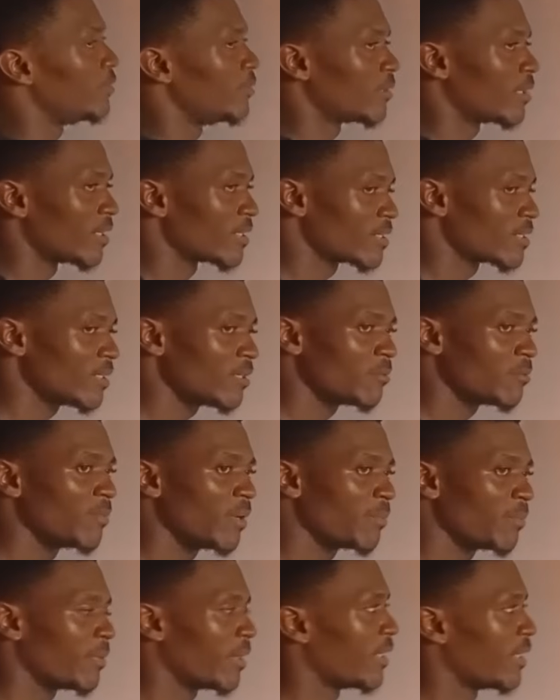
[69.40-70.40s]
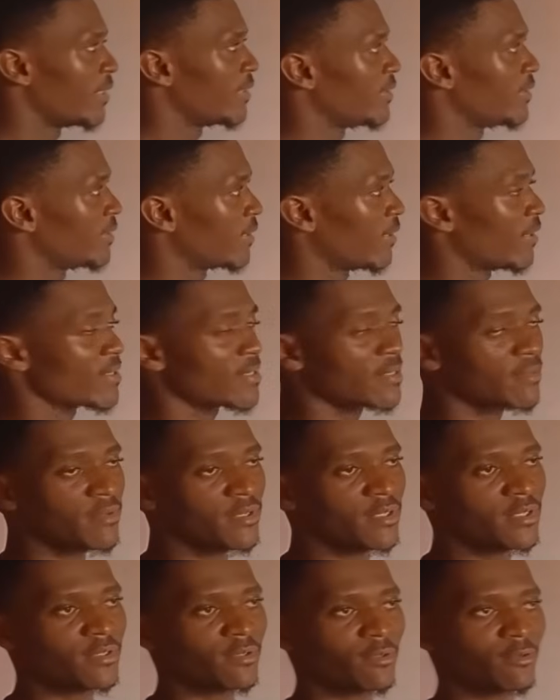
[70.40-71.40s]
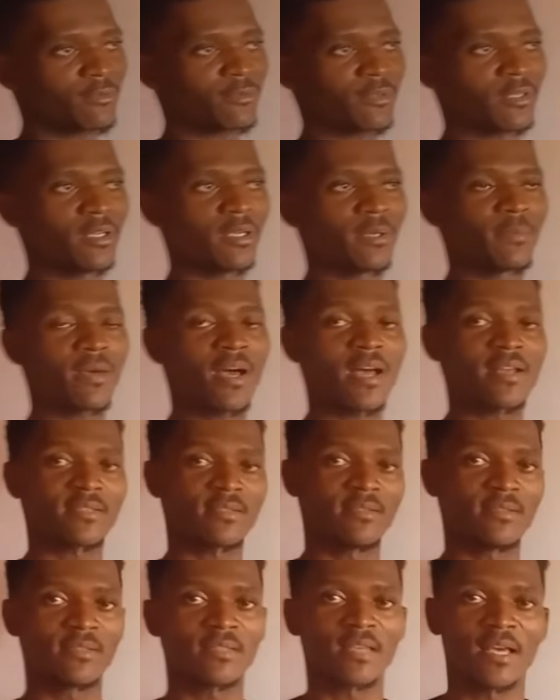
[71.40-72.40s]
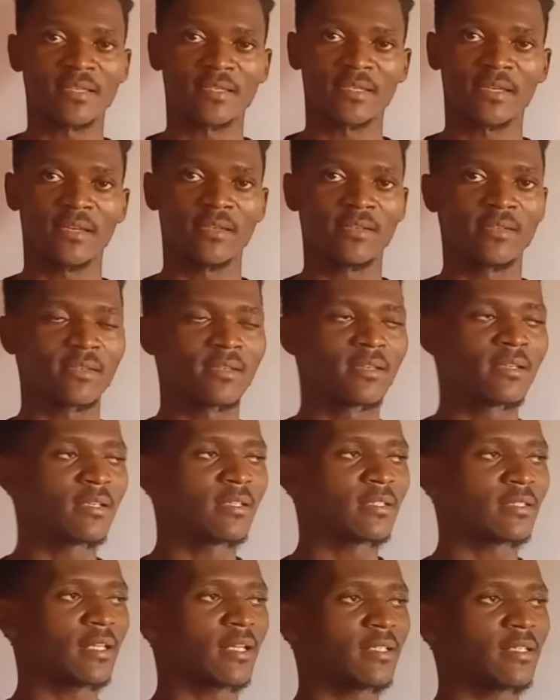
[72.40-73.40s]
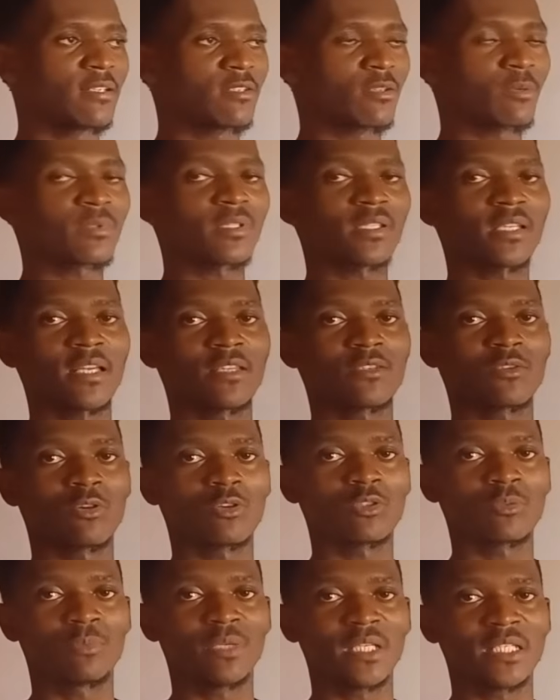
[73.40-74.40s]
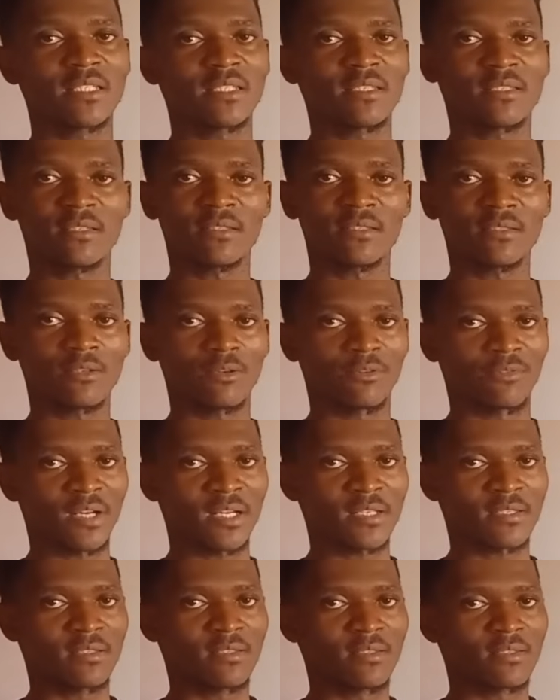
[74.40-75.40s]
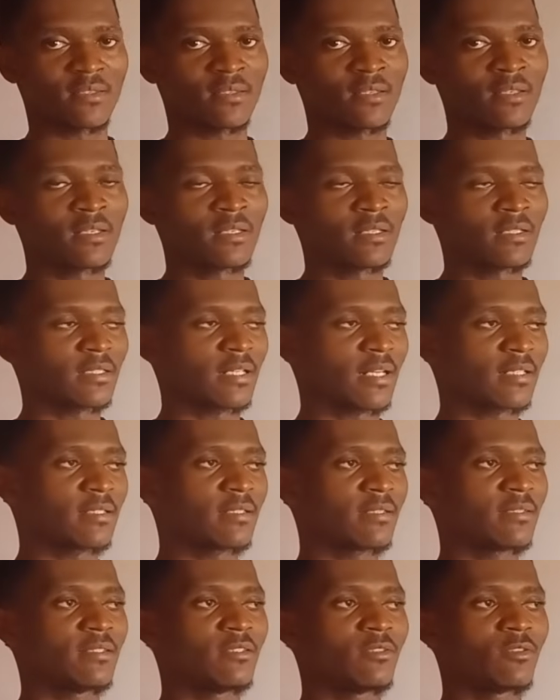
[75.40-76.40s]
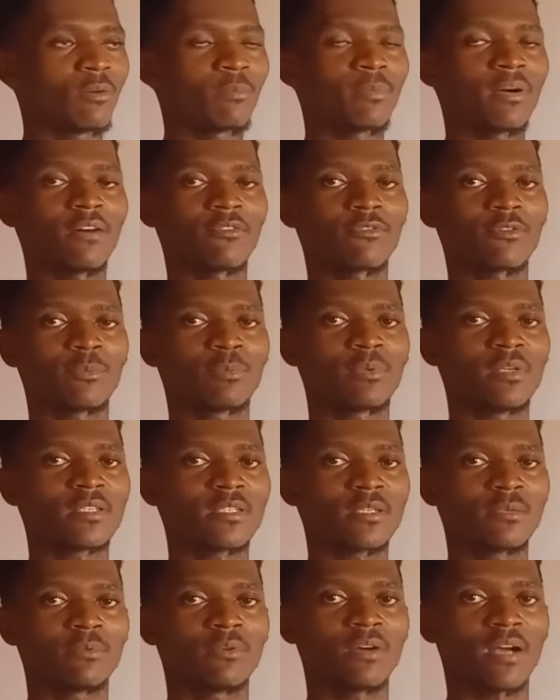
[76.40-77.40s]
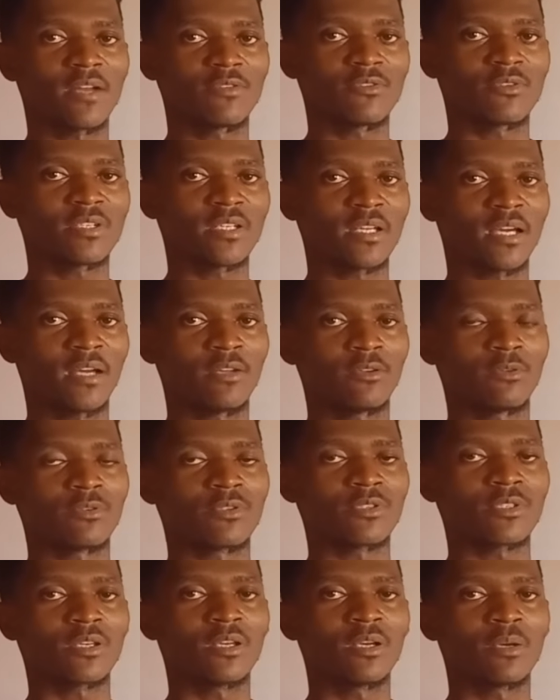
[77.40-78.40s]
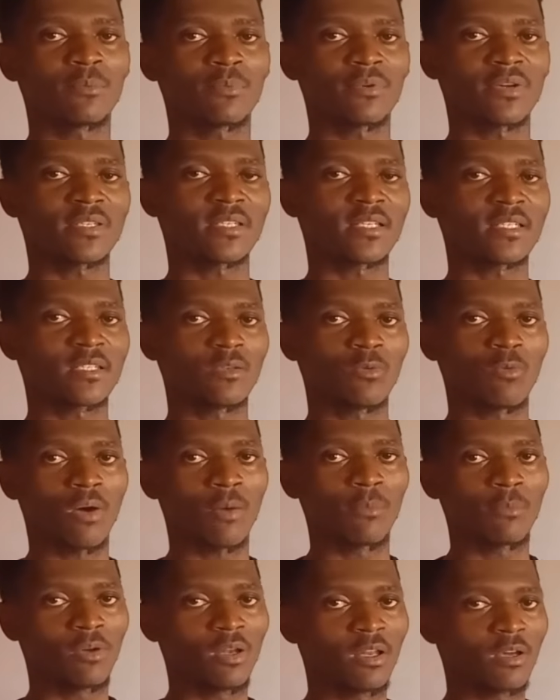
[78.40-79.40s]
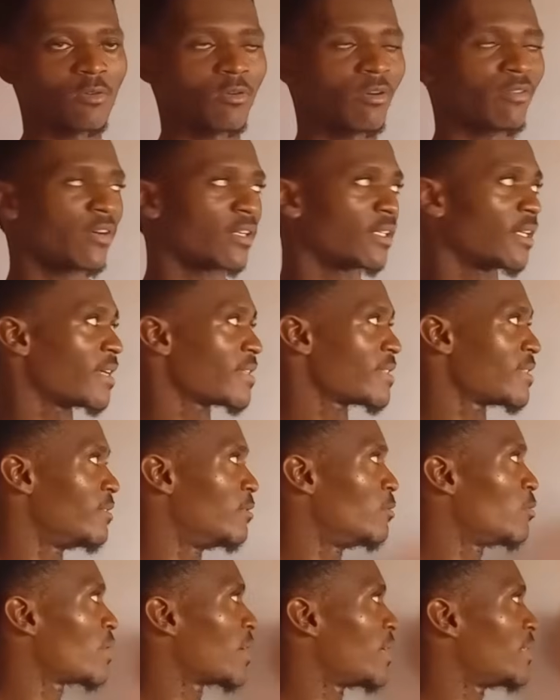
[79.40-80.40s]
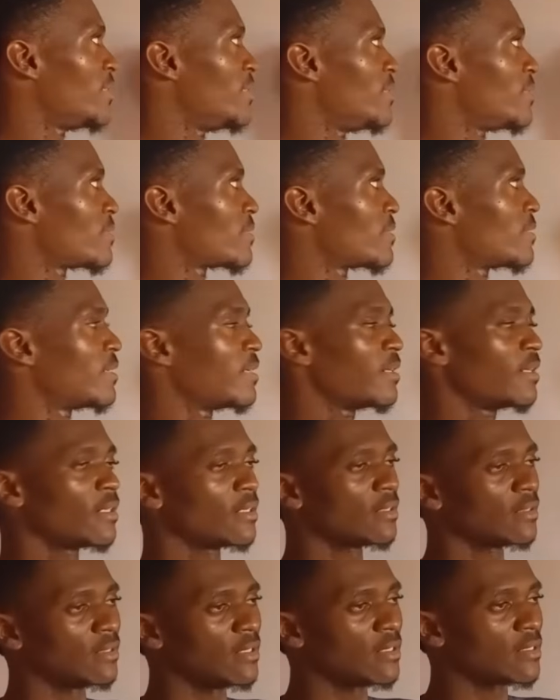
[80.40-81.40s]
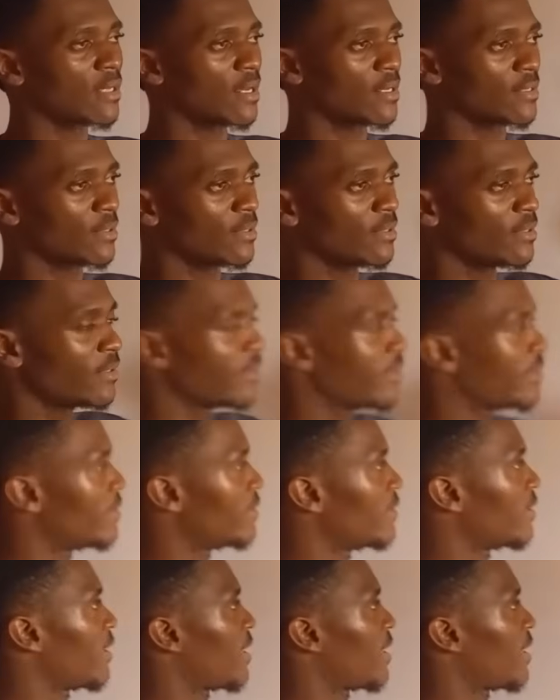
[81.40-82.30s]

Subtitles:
you can still remember in our series of acids, I said that there's something that is called basicity of acids. That is the number of replaceable hydrogen ions present in one molecule of an acid. Look at this. This acid